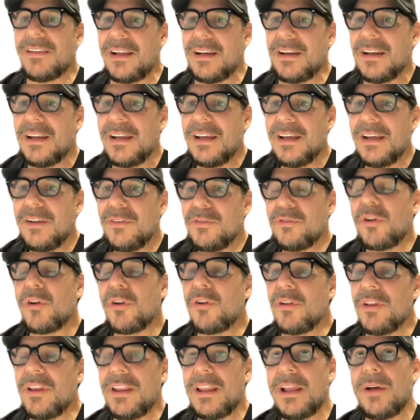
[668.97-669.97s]
And not
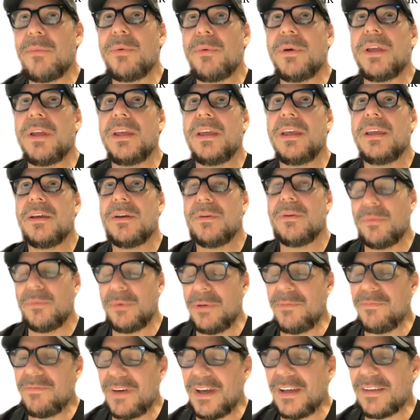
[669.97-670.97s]
only that we
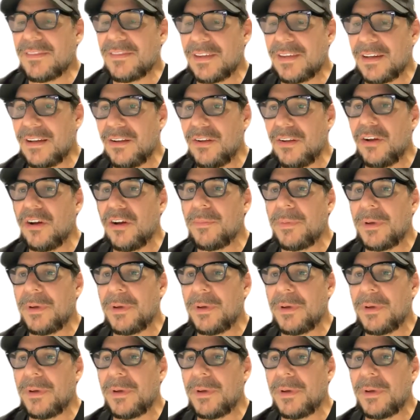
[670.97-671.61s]
invested a lot,